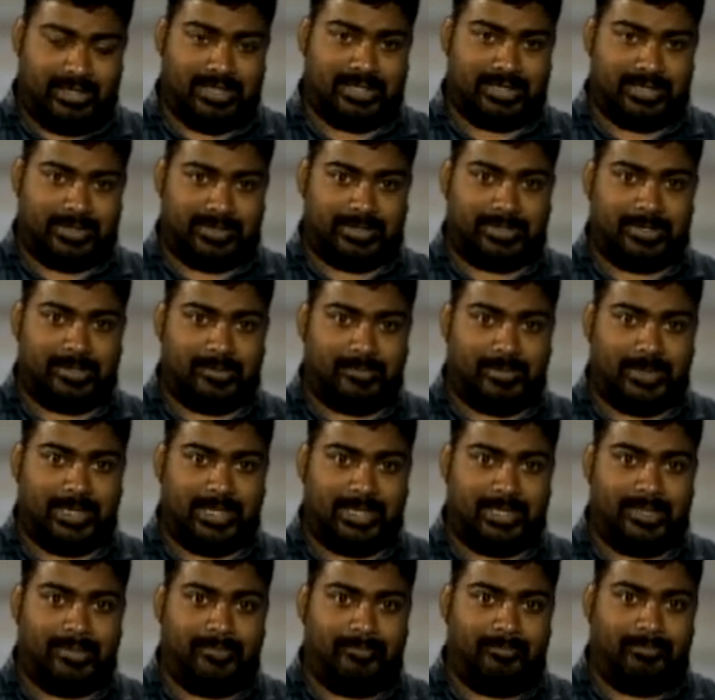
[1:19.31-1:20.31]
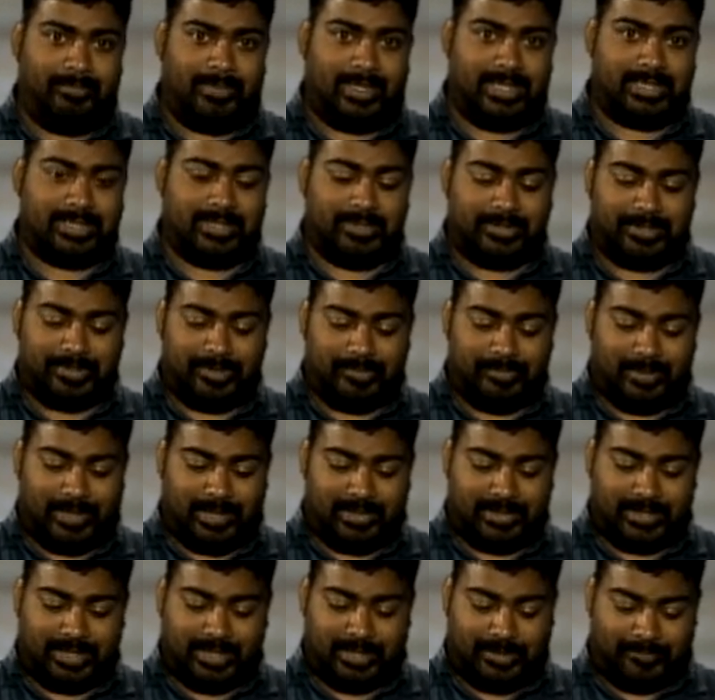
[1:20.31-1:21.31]
It's not too big, it's not too
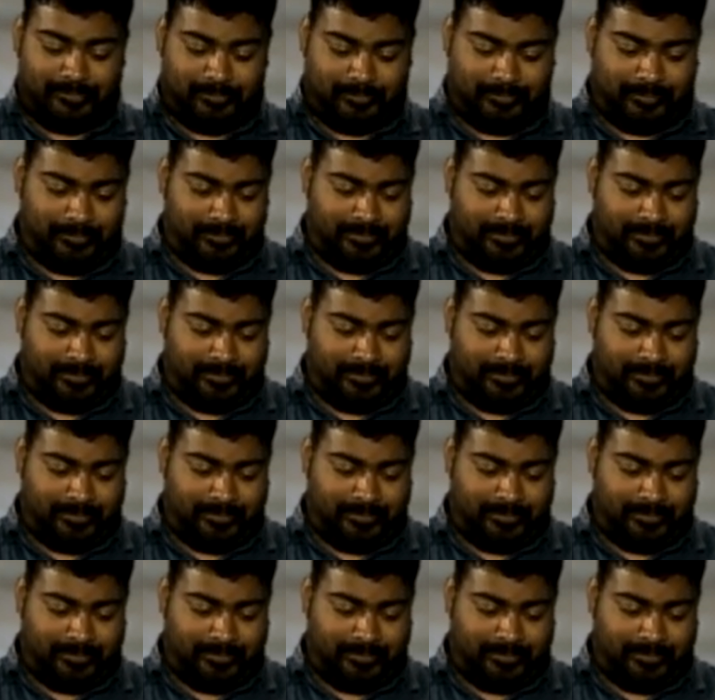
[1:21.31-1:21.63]
bulky.